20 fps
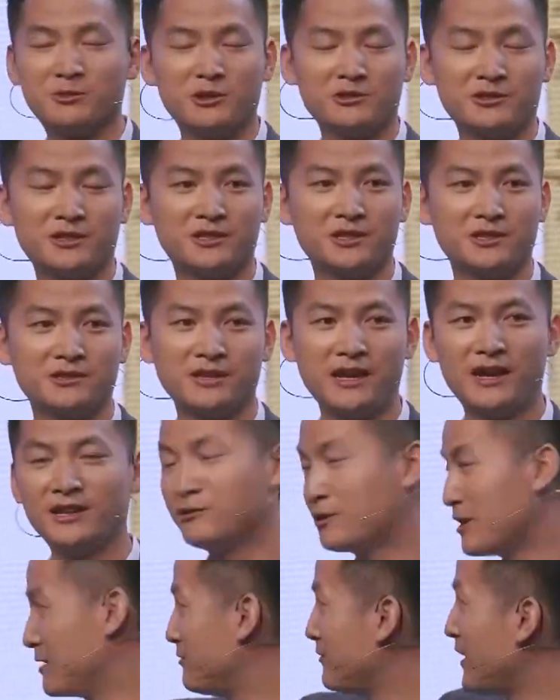usages. And you
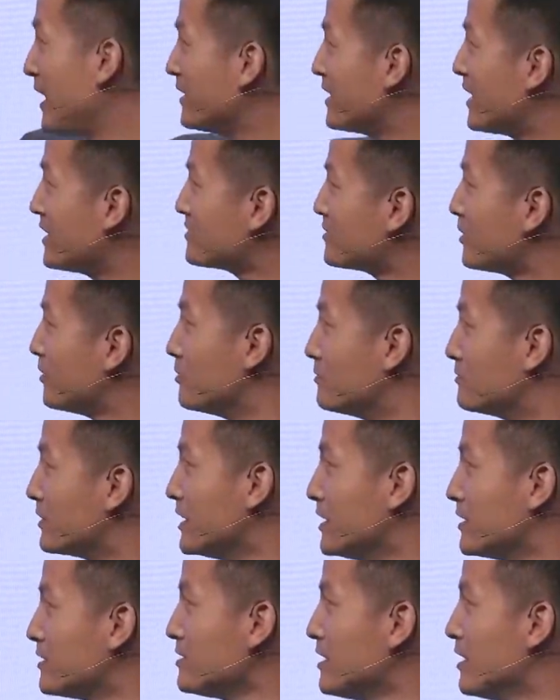can find us on
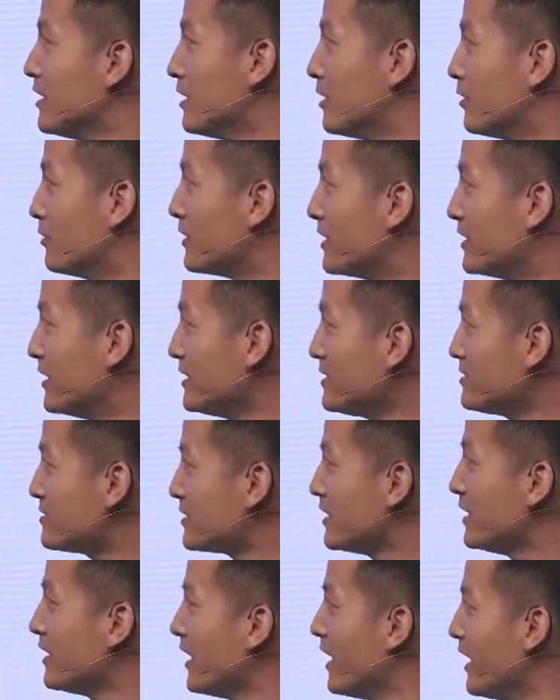here, on the links.
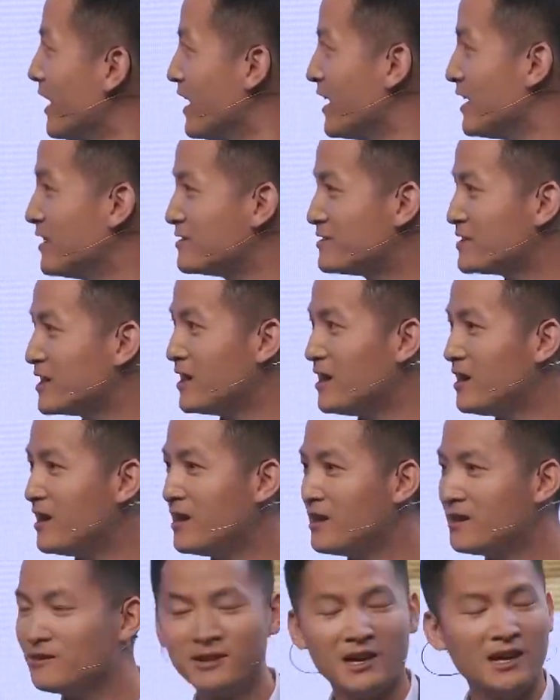And
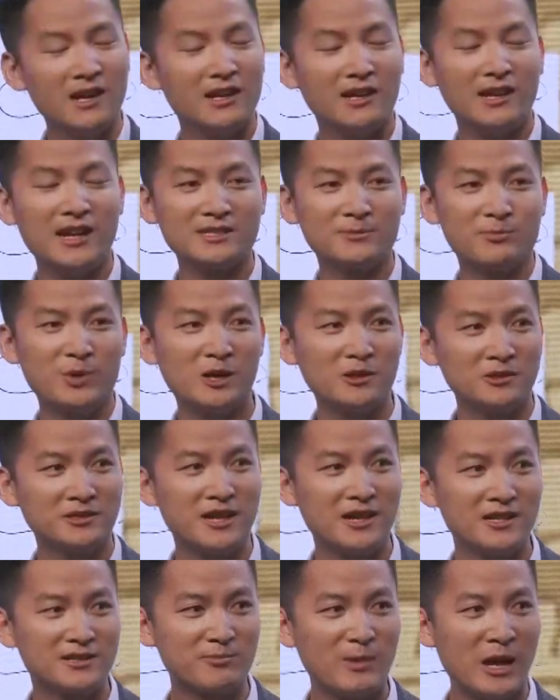let's build
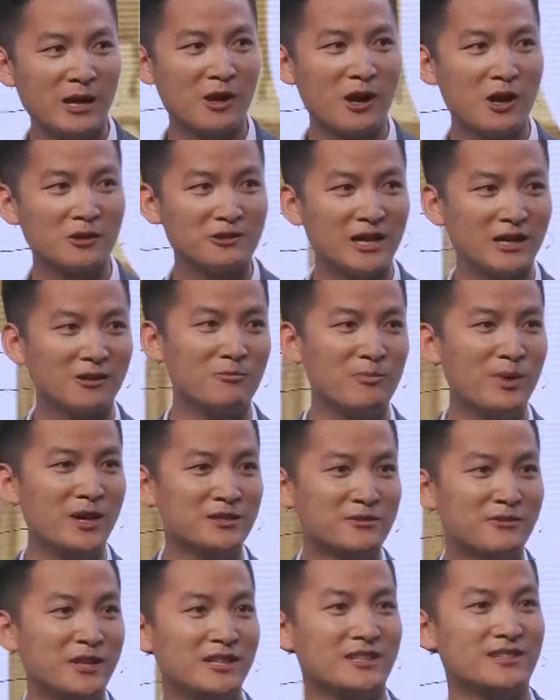a smart contract on
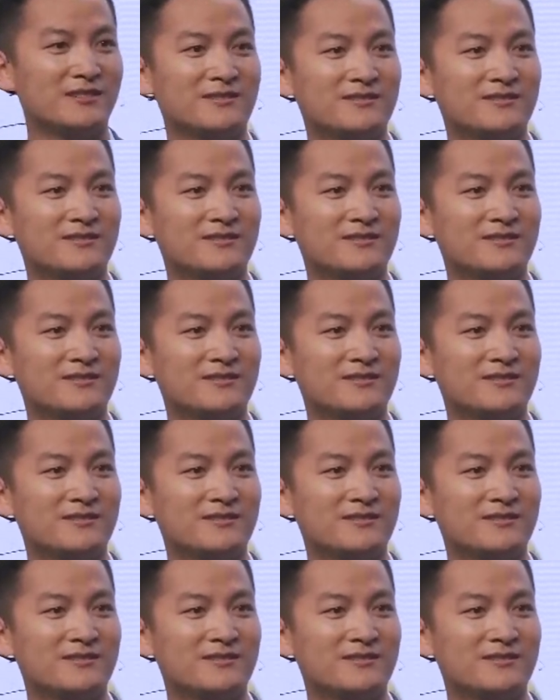BSV.